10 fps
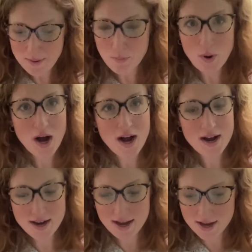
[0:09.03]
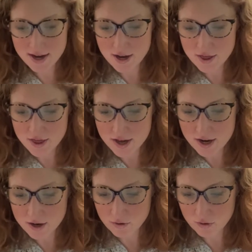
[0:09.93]
I bought
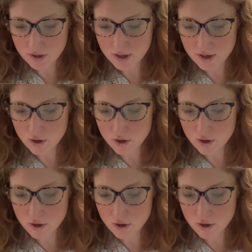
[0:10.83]
the,